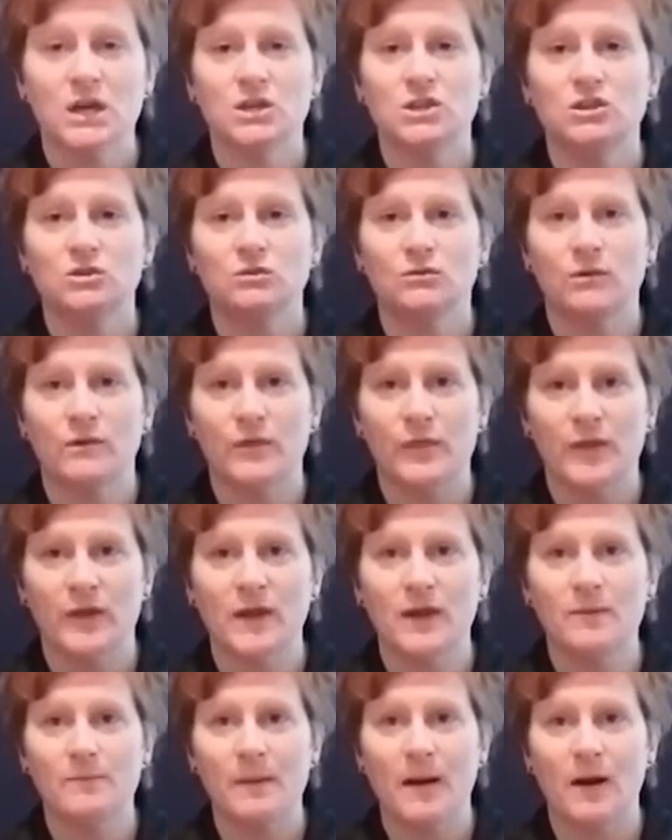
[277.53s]
you
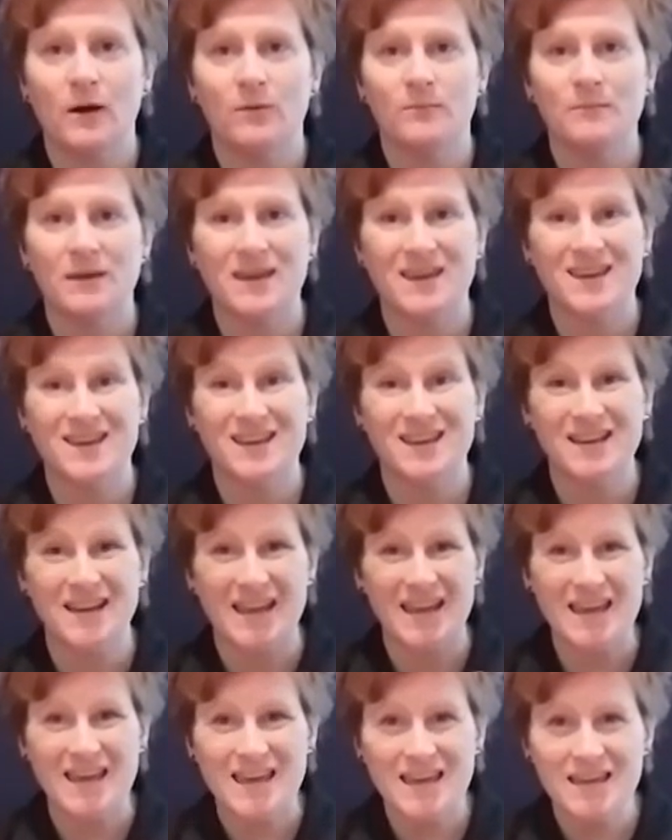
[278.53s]
think about making an
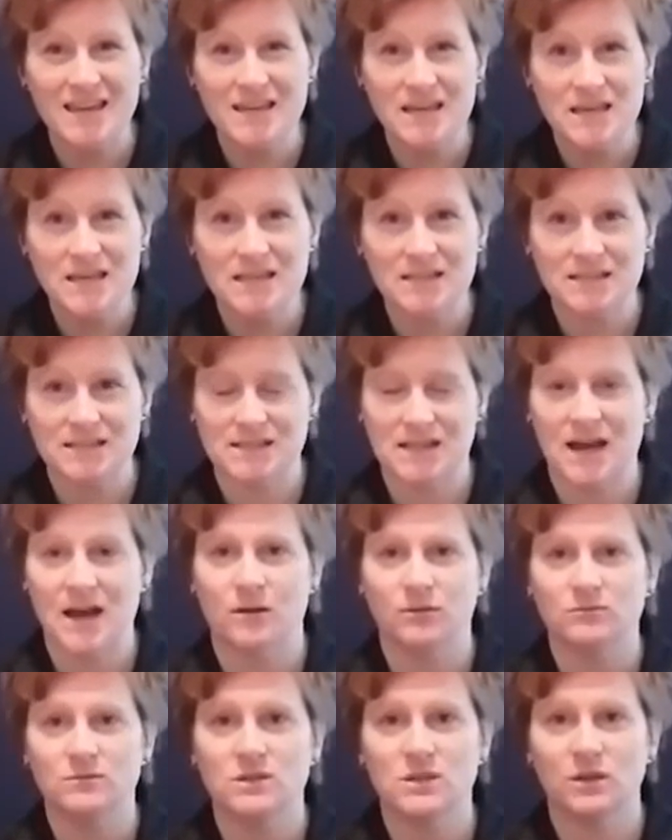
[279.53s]
E
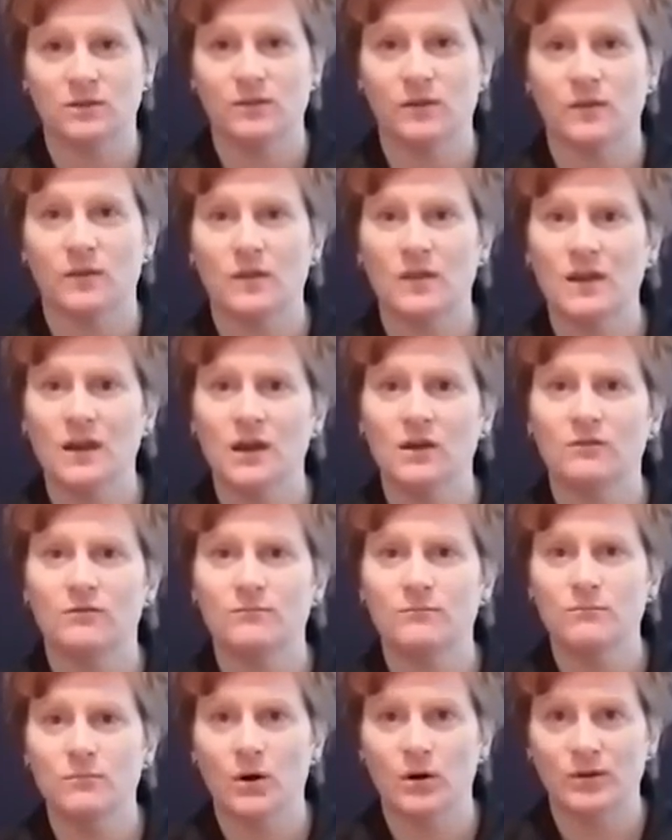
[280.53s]
sound. So if you think of
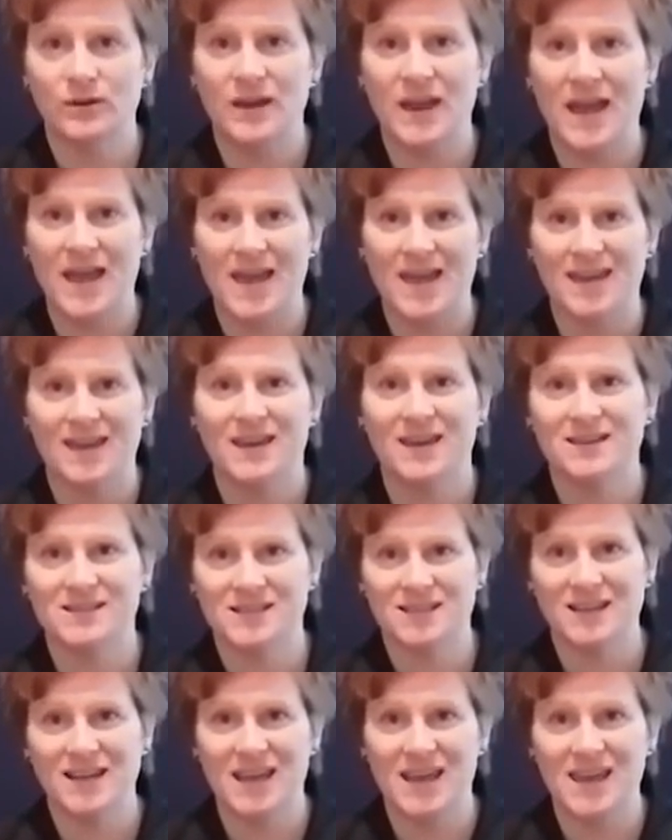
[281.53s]
Monet, it's an